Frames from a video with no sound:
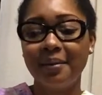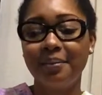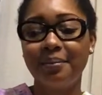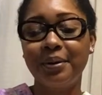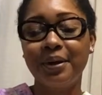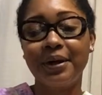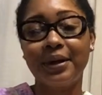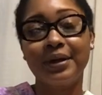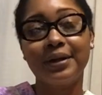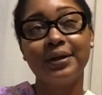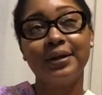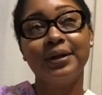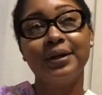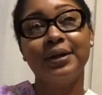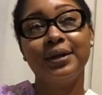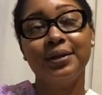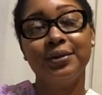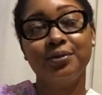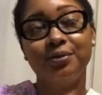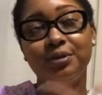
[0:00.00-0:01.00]
but
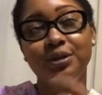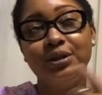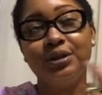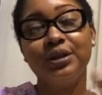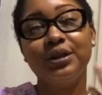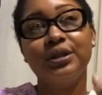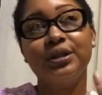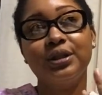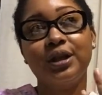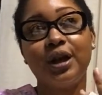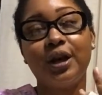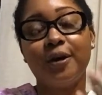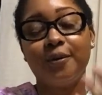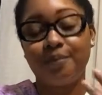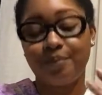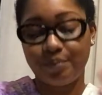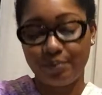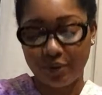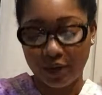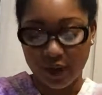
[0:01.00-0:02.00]
we did
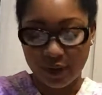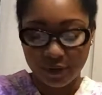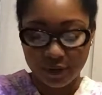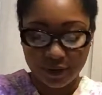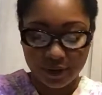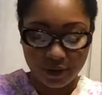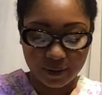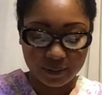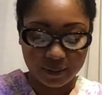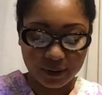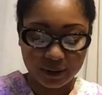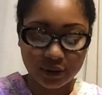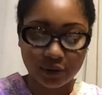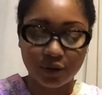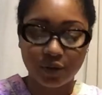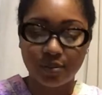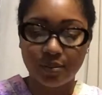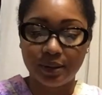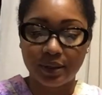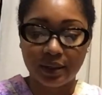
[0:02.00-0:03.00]
play with them a
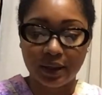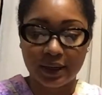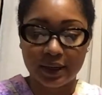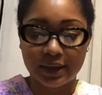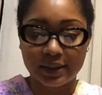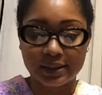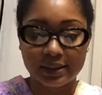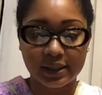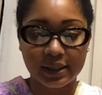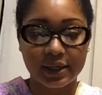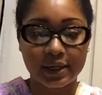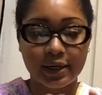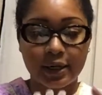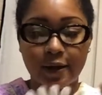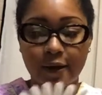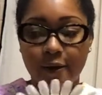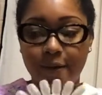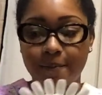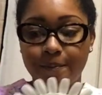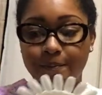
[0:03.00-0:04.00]
little bit. Like I said,
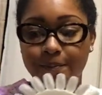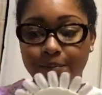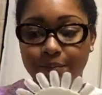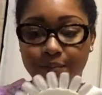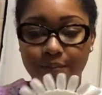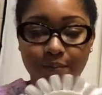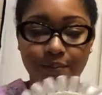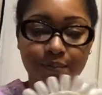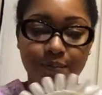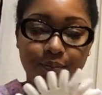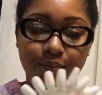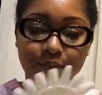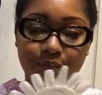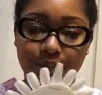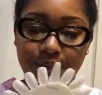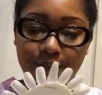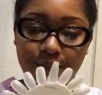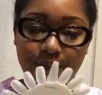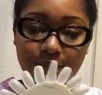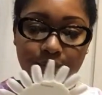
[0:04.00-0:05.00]

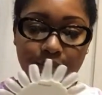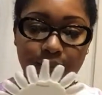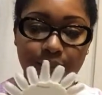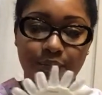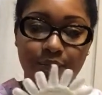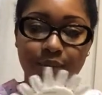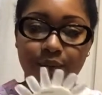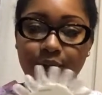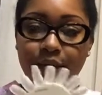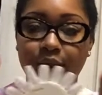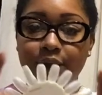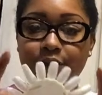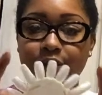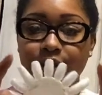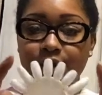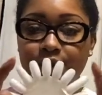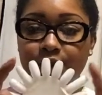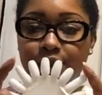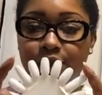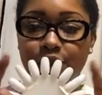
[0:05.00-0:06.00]
I just
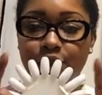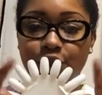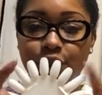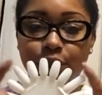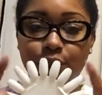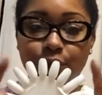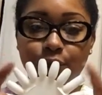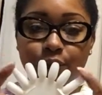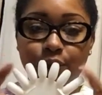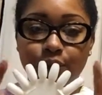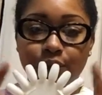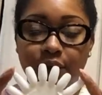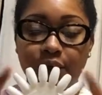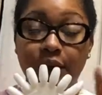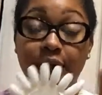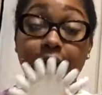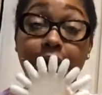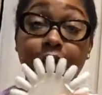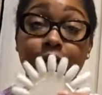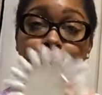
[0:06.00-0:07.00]
did 2, and I
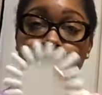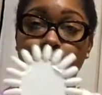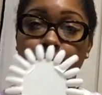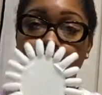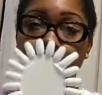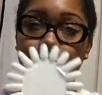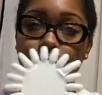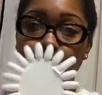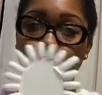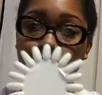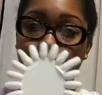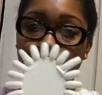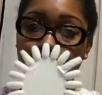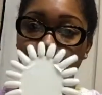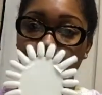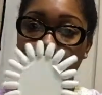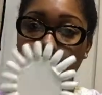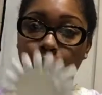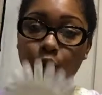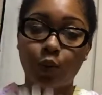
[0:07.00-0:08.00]
got to do a few more for
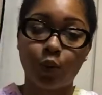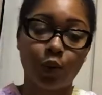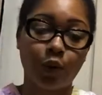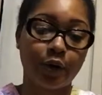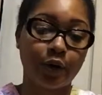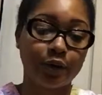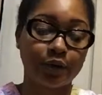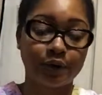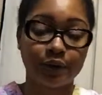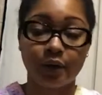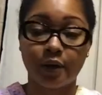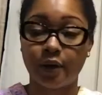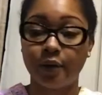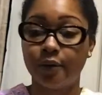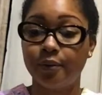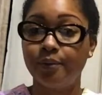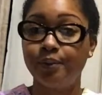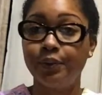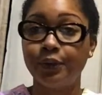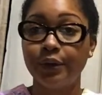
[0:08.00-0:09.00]
homework. So,